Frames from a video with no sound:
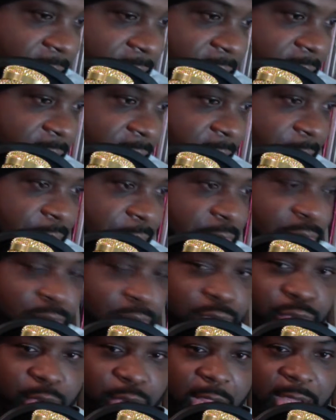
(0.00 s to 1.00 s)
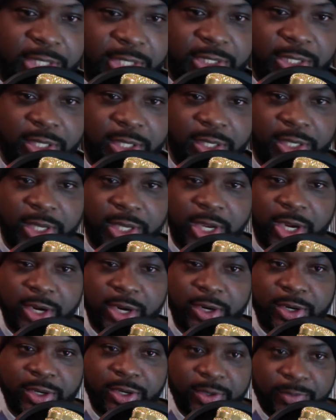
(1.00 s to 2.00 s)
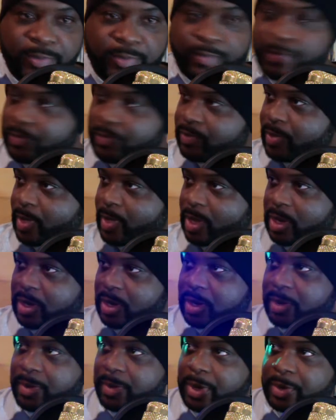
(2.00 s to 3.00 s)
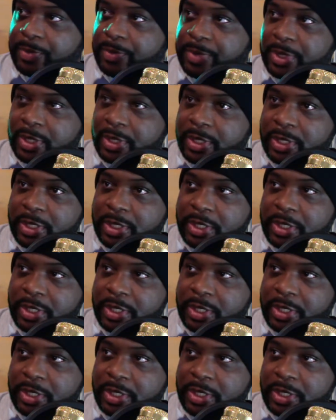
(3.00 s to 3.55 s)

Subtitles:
2 tracks on there. I'm gonna be